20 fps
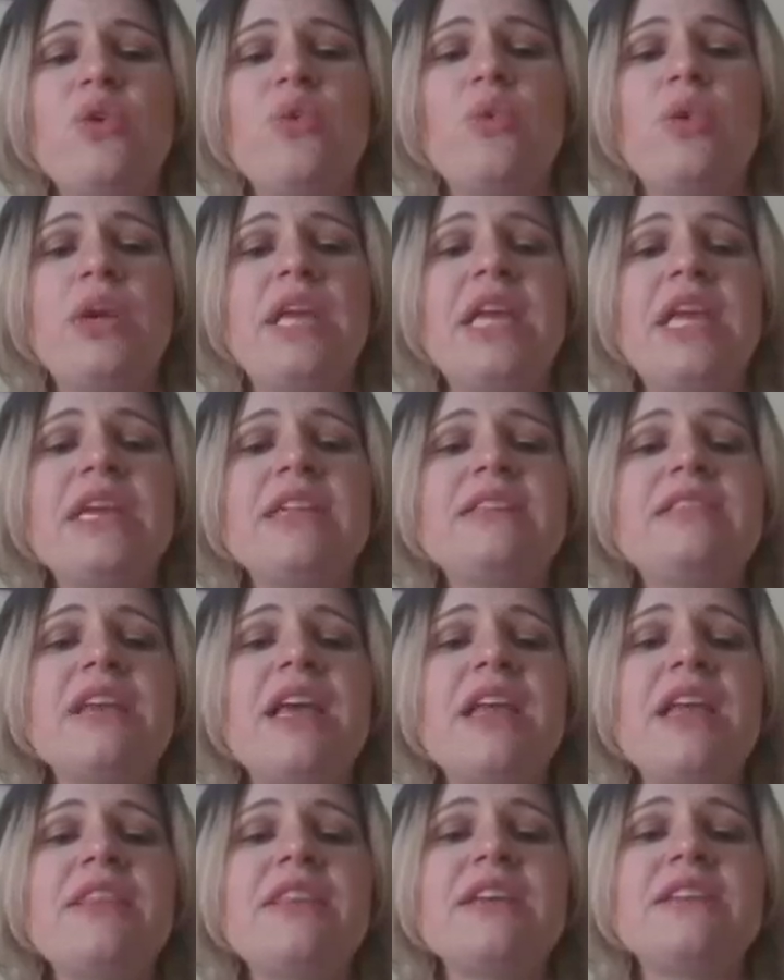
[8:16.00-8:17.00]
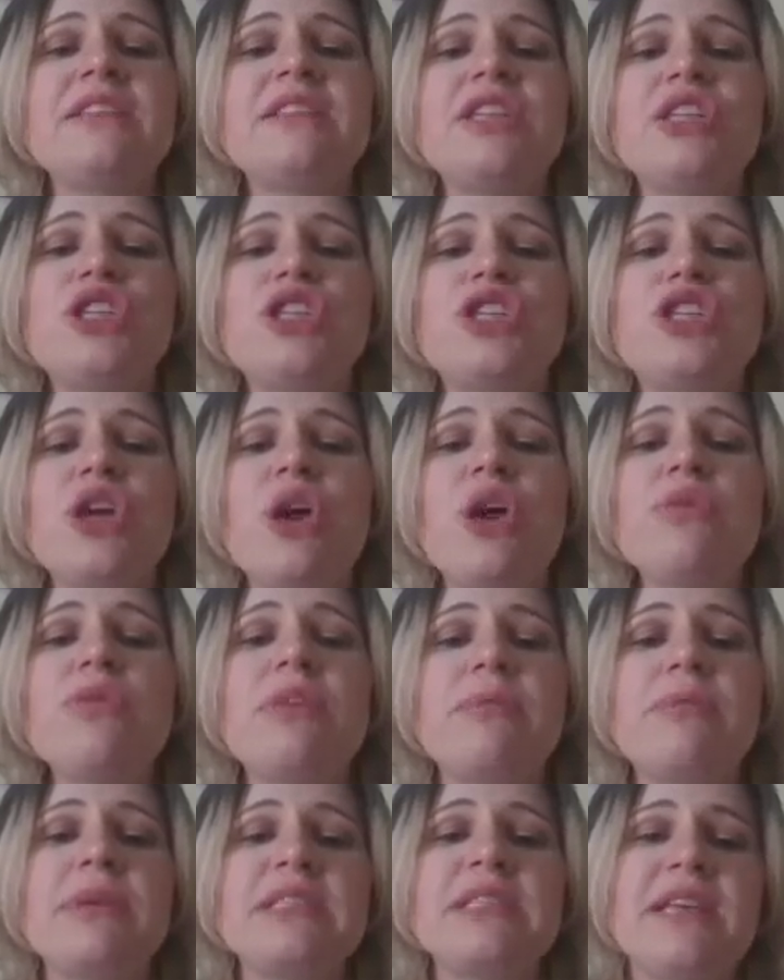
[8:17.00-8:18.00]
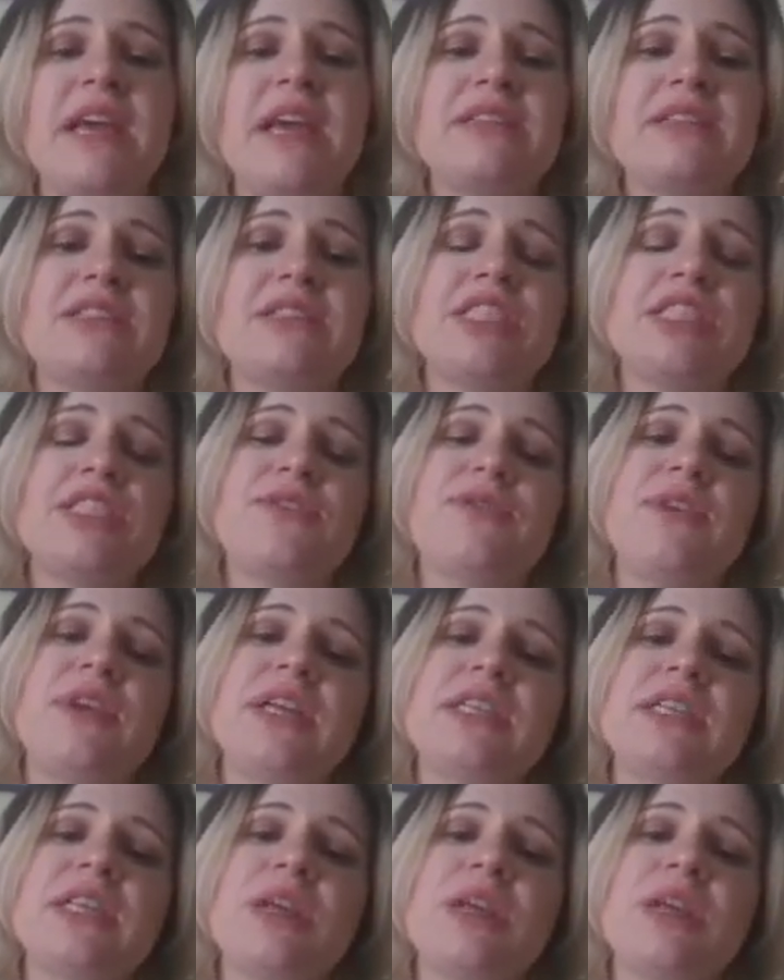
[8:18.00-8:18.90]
When he had said this, he showed them his hands and his feet,